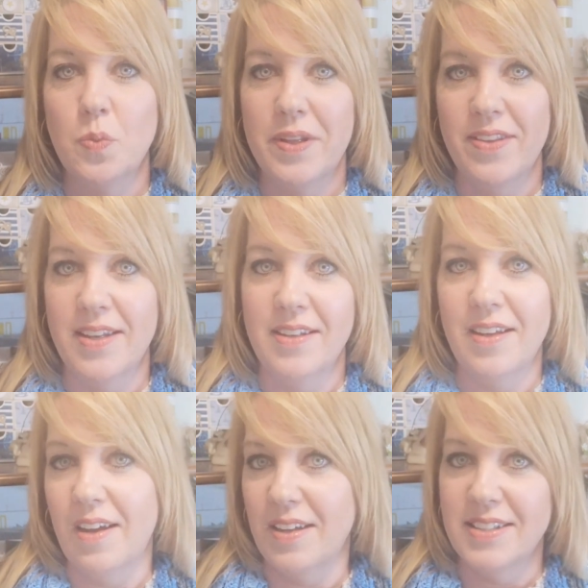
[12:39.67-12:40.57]
within
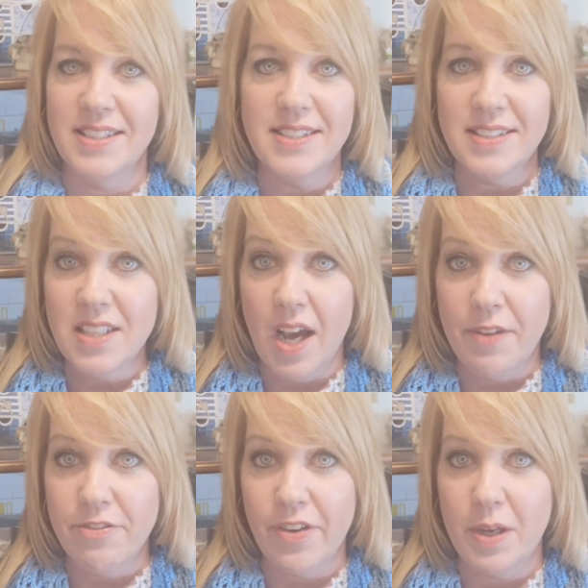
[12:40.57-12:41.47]
a decent
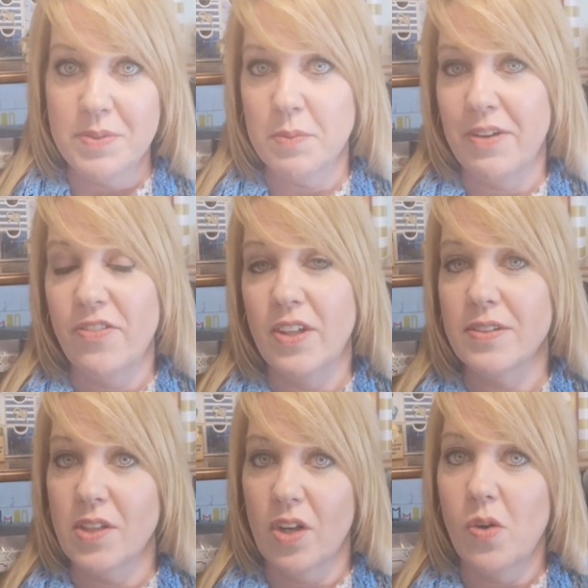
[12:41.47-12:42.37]
time frame so my
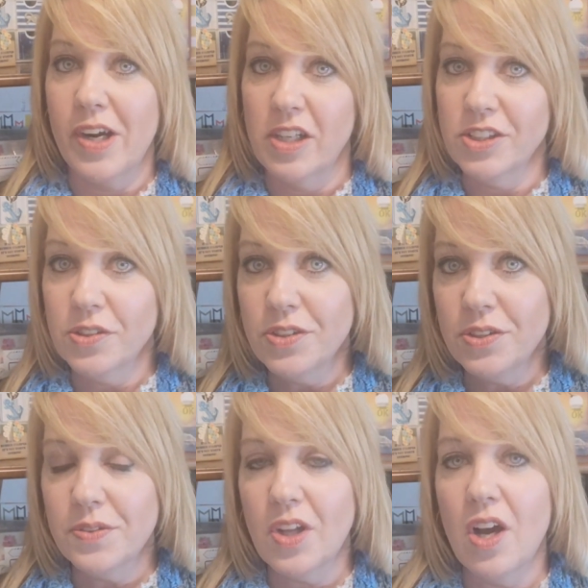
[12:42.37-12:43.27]
videos aren't going on too
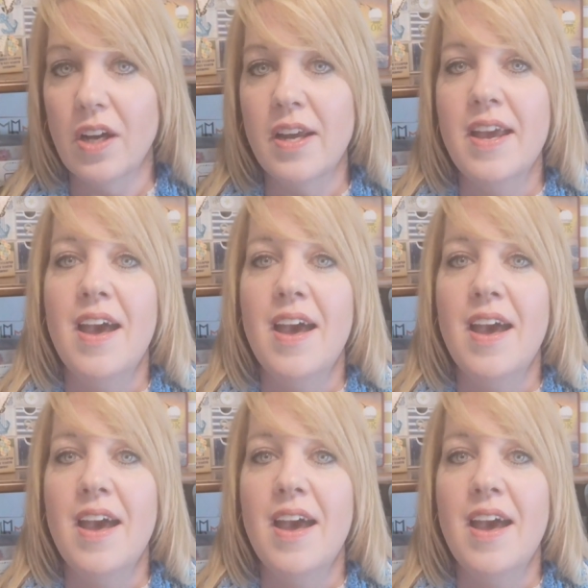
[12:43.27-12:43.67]
long.